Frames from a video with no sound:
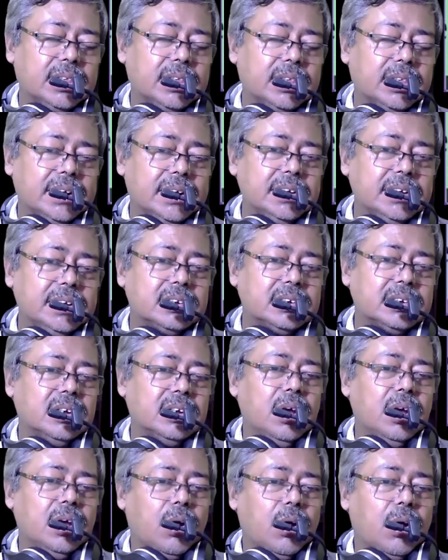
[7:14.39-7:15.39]
That is
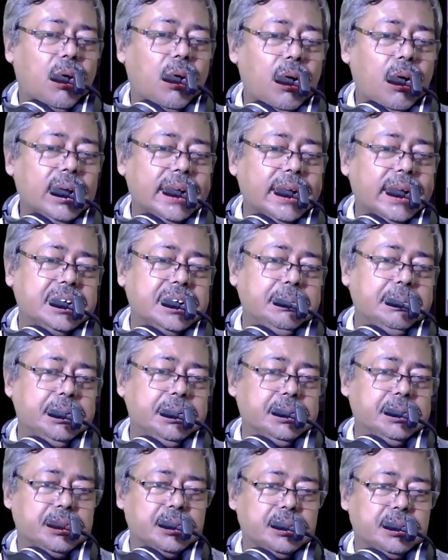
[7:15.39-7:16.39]
all
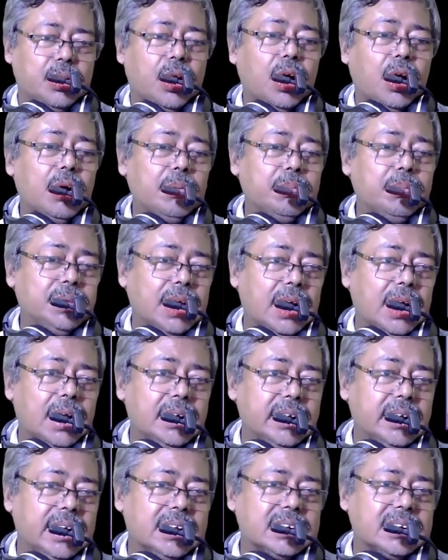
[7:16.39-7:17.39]
attribute of the
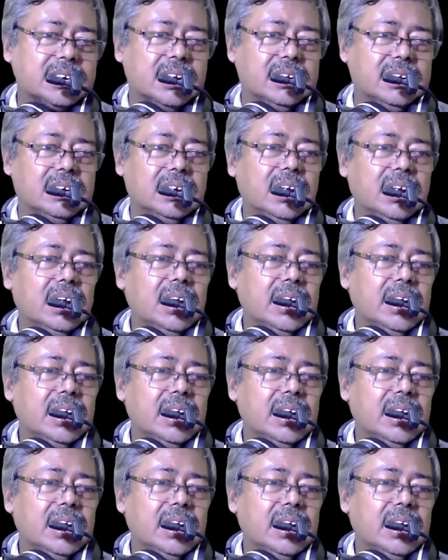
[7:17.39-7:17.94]
relation